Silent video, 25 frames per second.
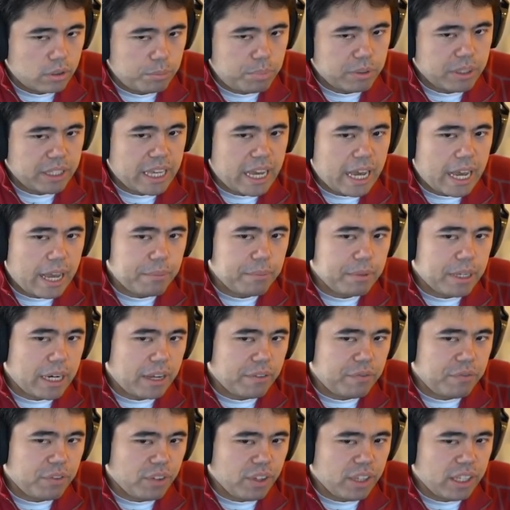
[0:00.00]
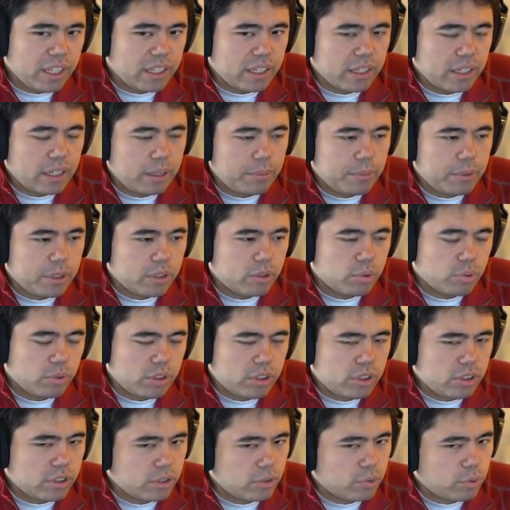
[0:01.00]
but yeah, I mean, I feel like it. I mean,
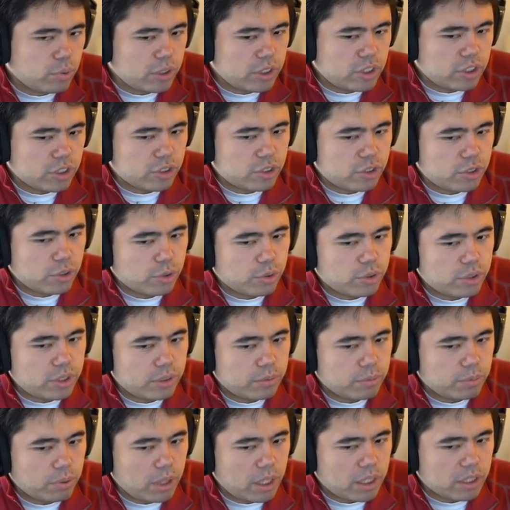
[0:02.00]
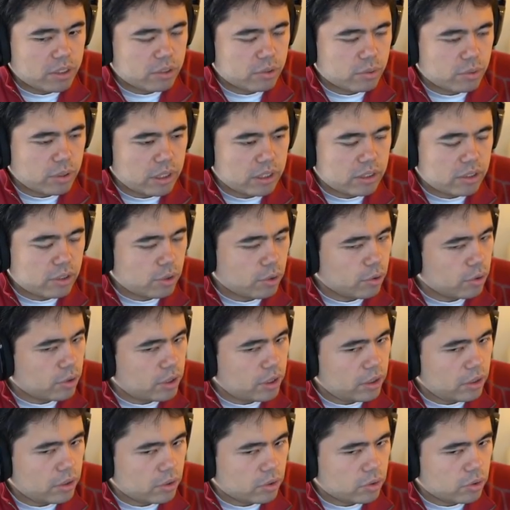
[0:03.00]
Twitch Twitch is 13 plus. It's
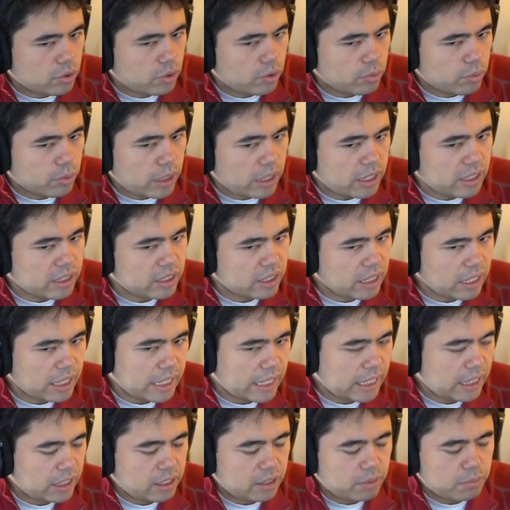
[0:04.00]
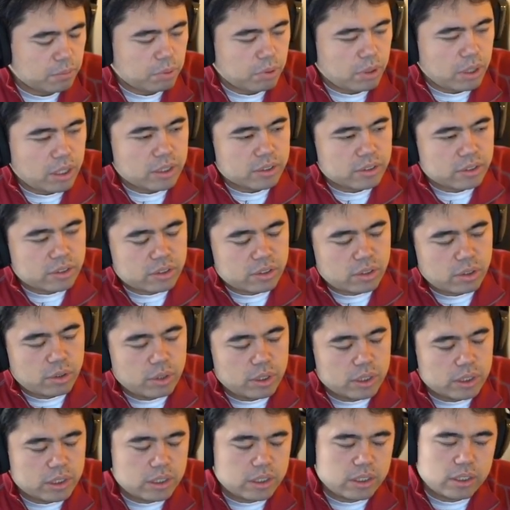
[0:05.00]
13 years old, right? It's not 18 plus. So
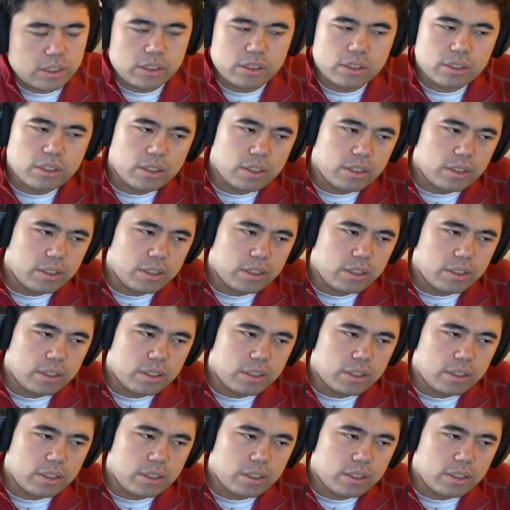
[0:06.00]
it's.